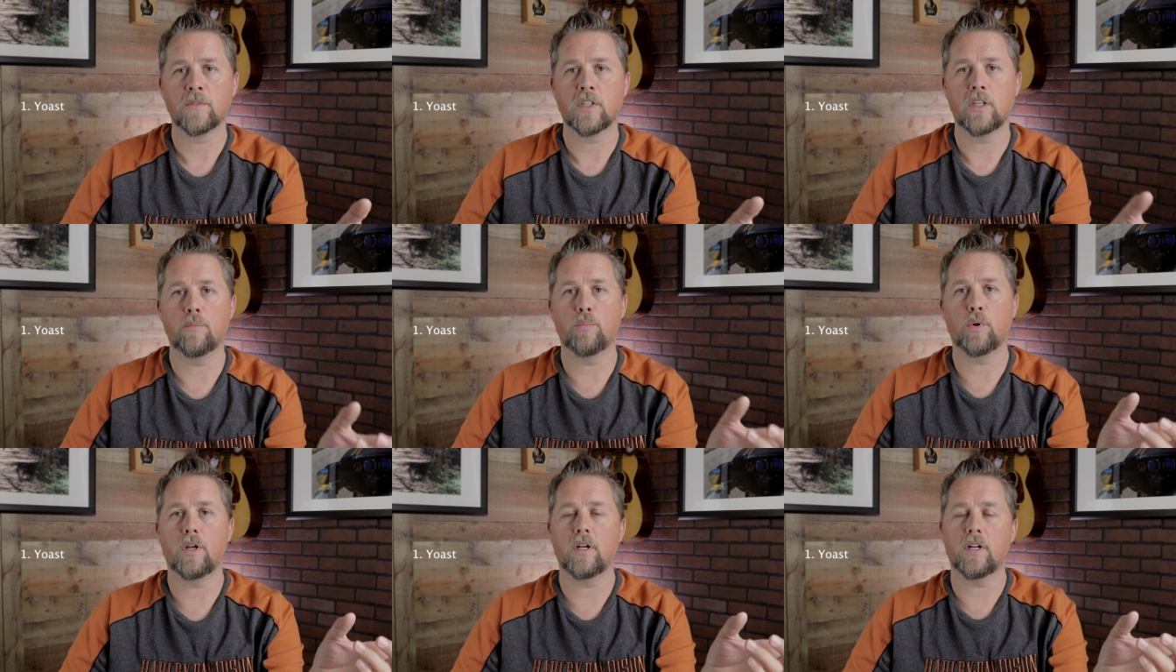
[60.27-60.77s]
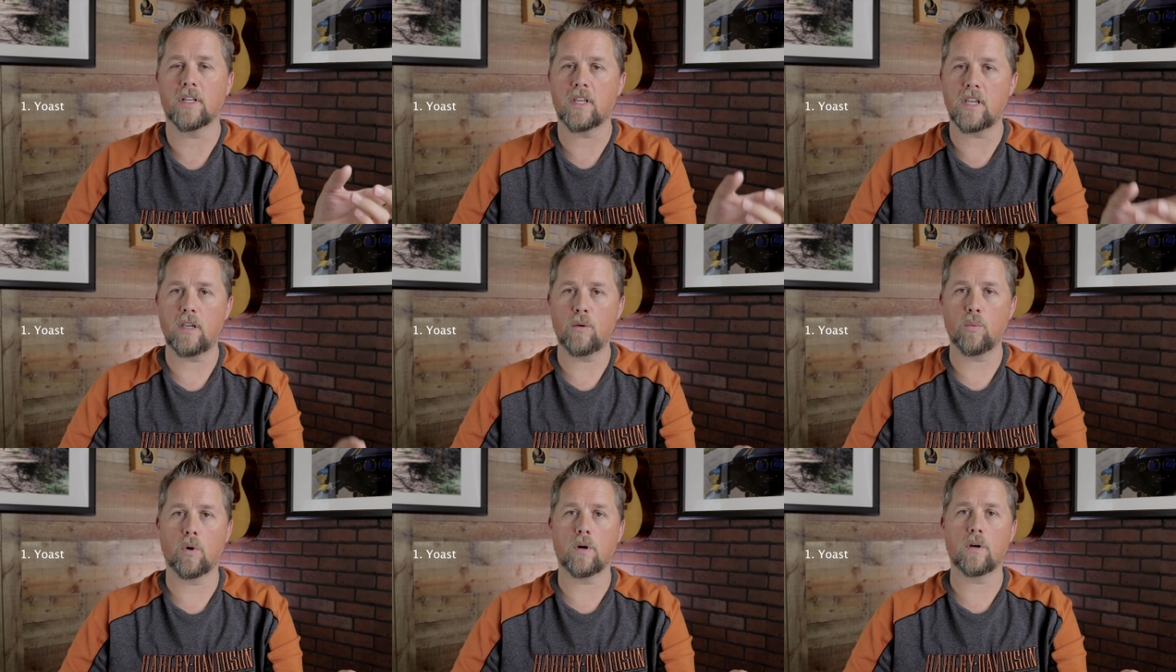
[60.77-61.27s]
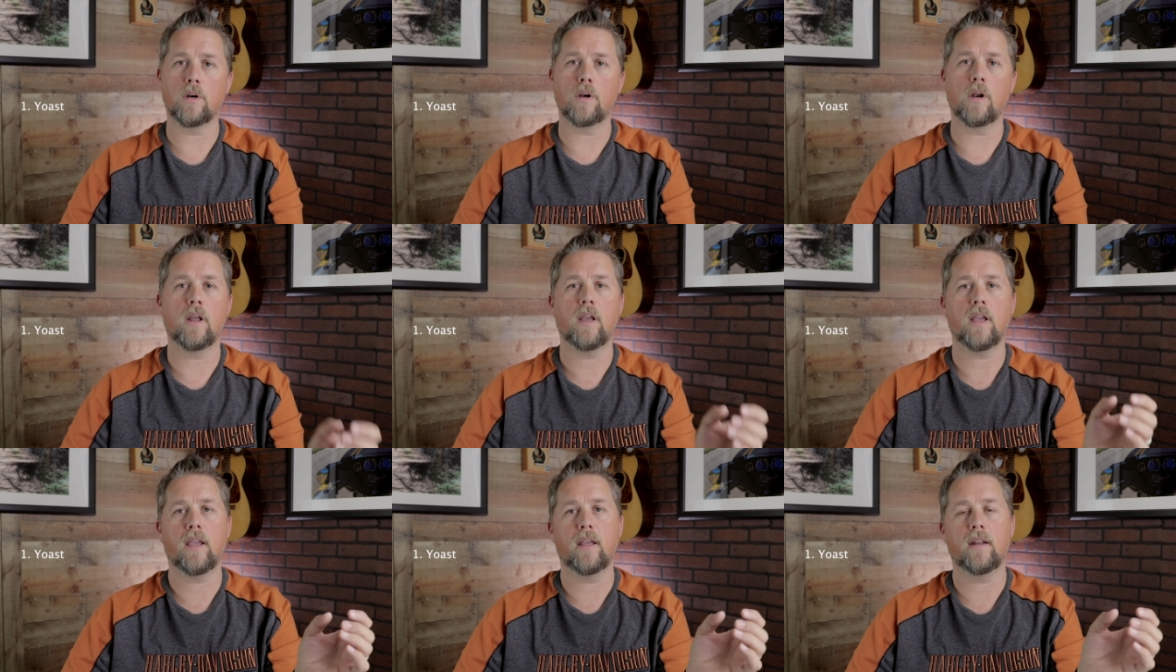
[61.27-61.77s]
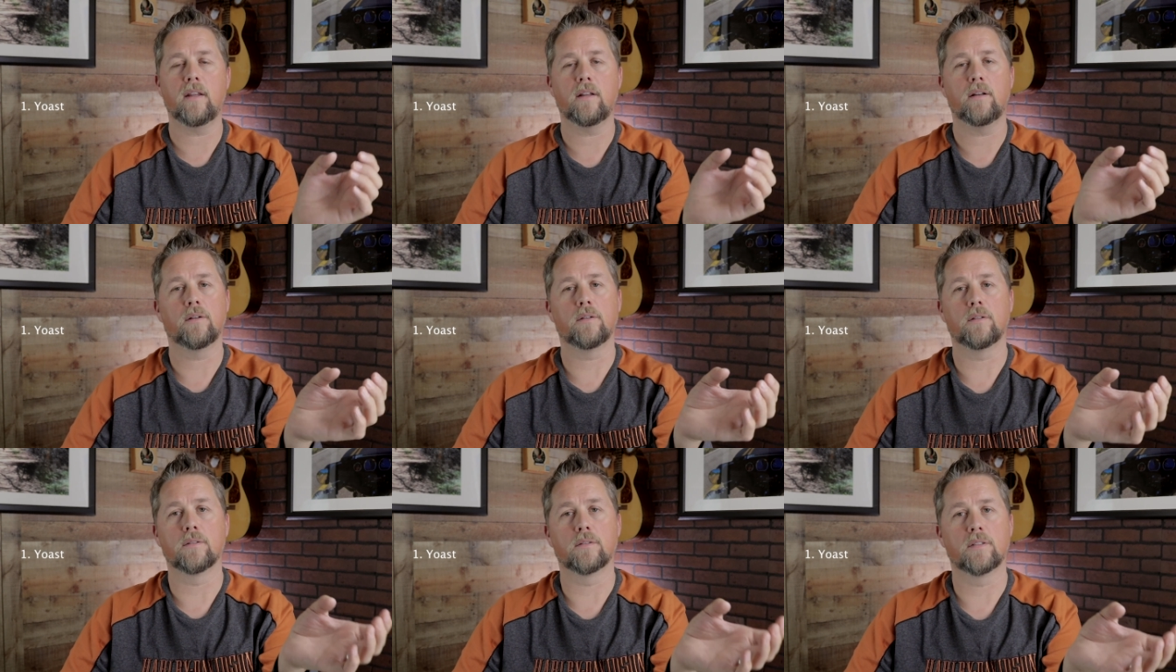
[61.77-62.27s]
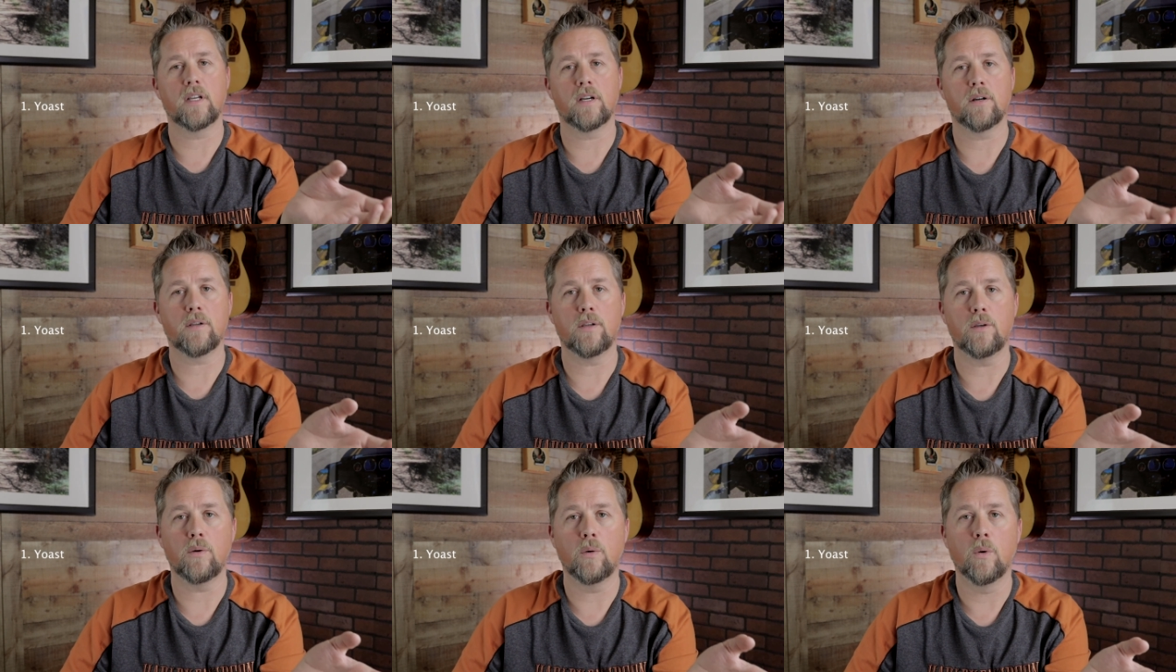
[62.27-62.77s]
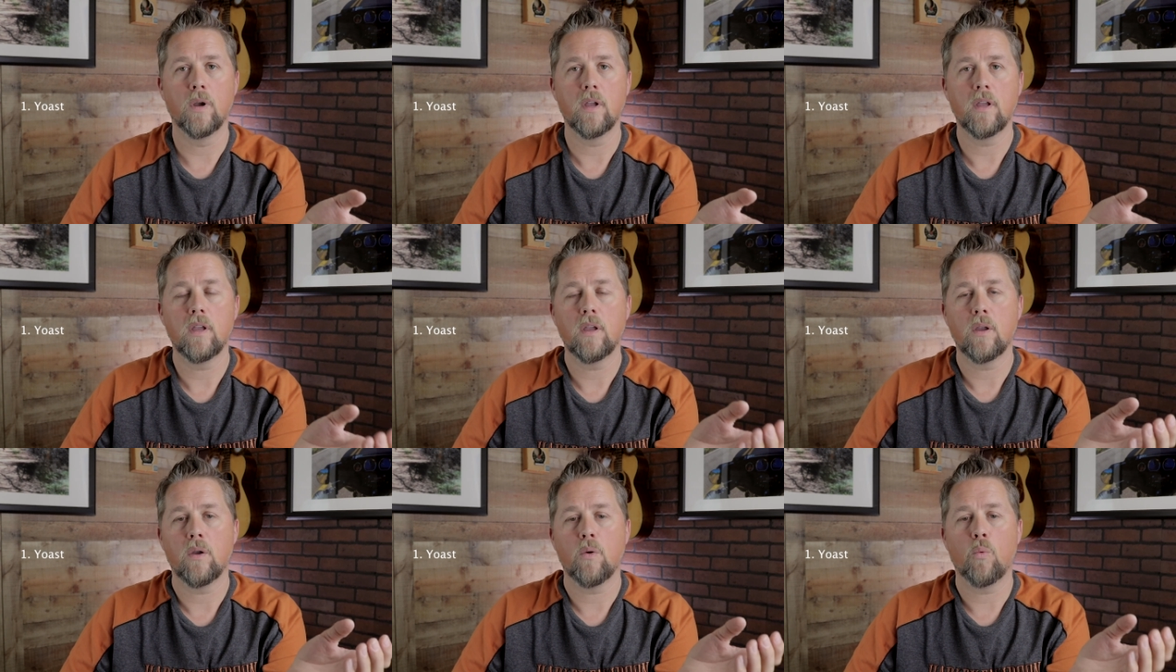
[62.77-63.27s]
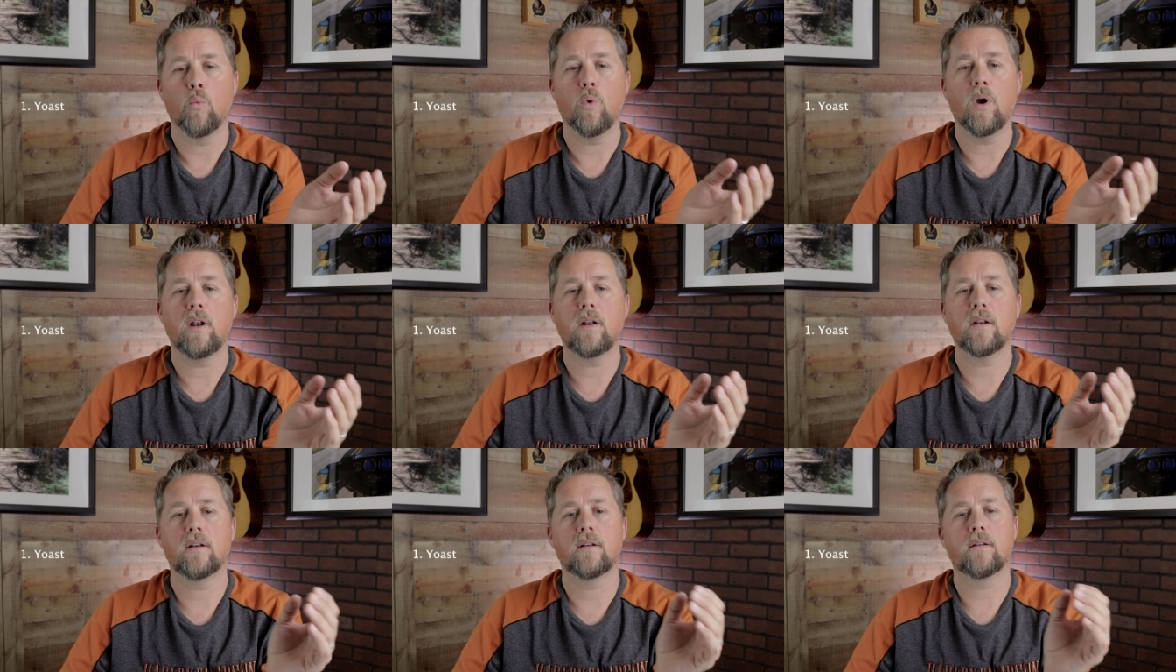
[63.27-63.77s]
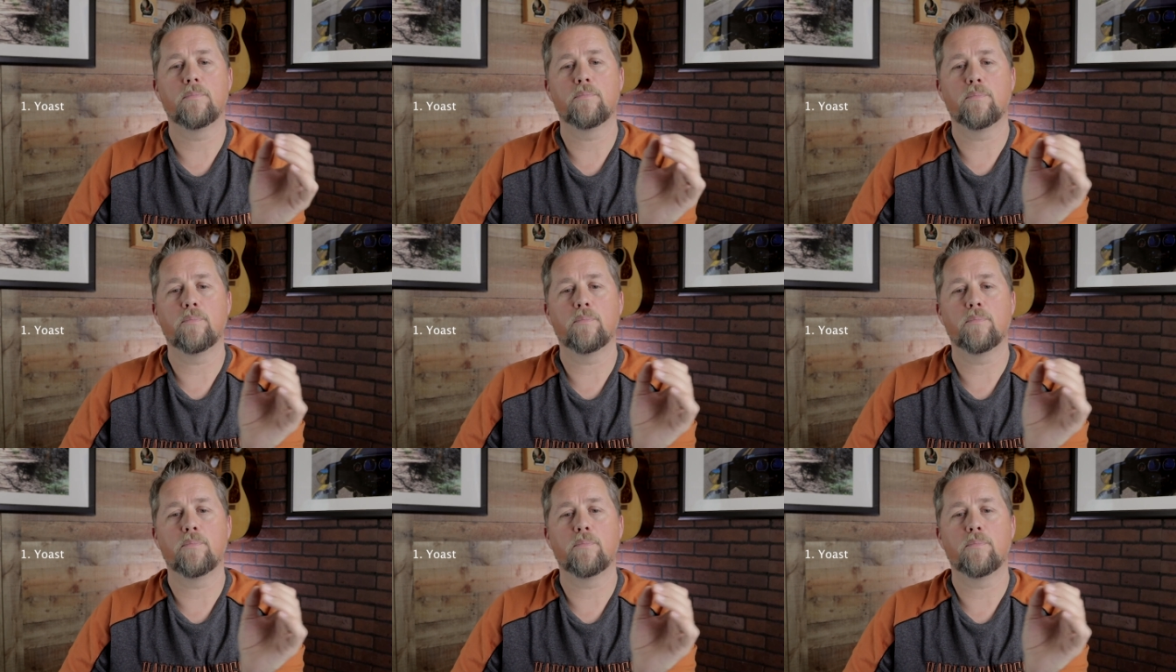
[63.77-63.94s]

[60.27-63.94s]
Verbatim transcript: You put in a keyword and it'll tell you what